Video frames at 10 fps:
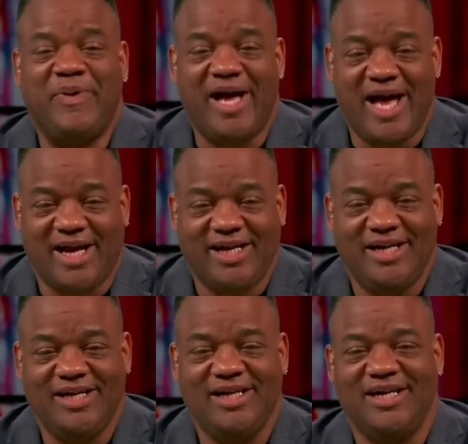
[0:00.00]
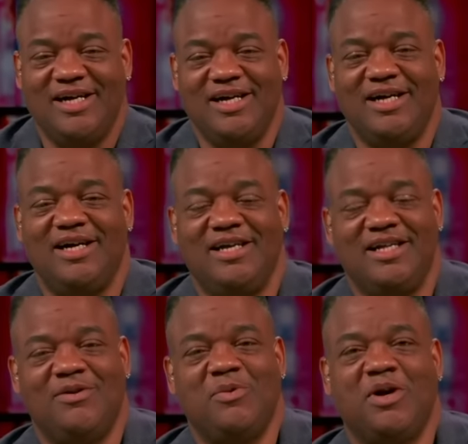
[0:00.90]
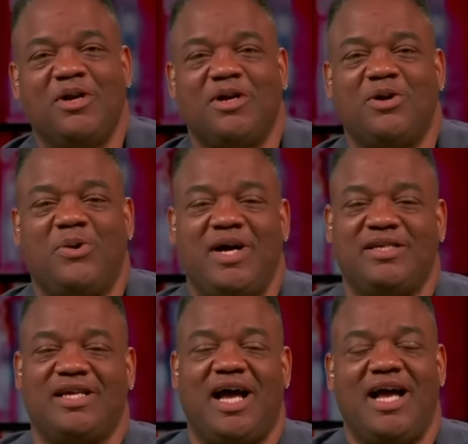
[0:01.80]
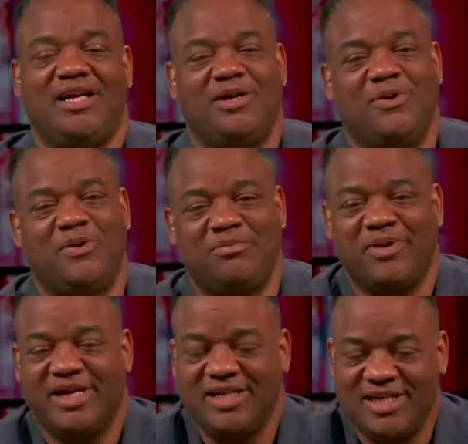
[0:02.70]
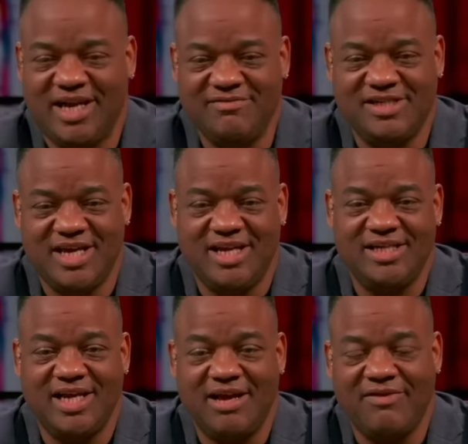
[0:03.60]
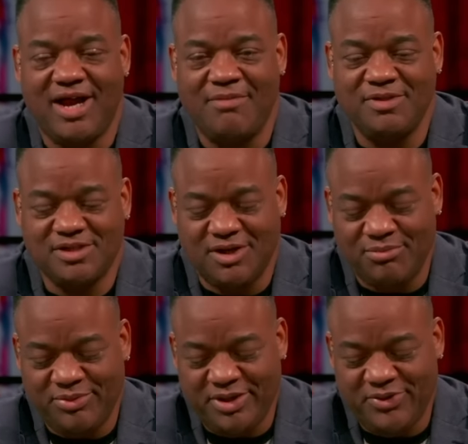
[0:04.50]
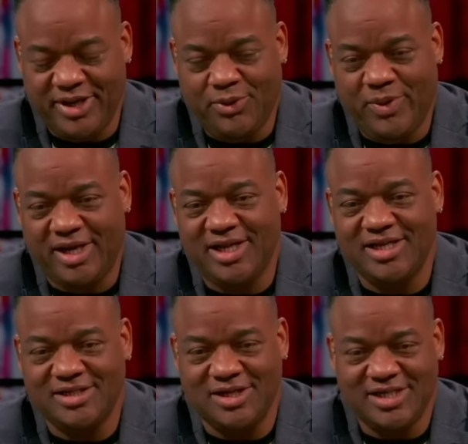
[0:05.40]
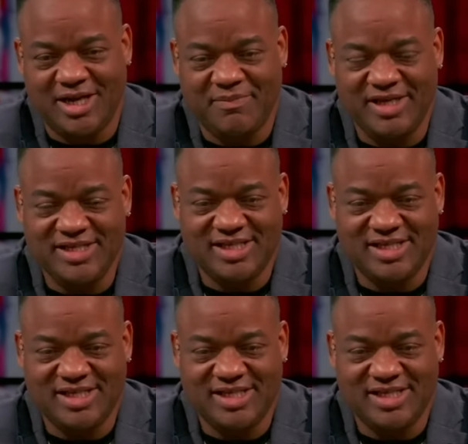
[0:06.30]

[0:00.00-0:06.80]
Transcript: back. We're going to go out to Idaho and bring in Dave Shannon. Dave, I'm just going to bring you in quickly. It's going to take me a